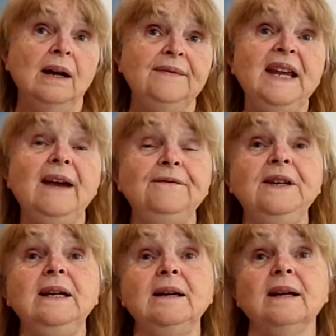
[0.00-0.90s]
They have
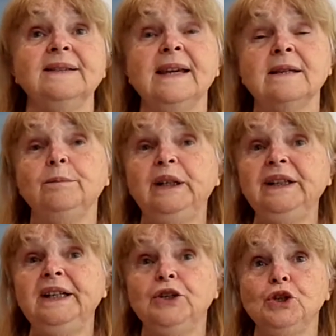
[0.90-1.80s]
the
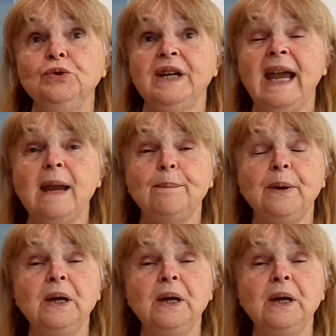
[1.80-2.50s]
accessibility to tape.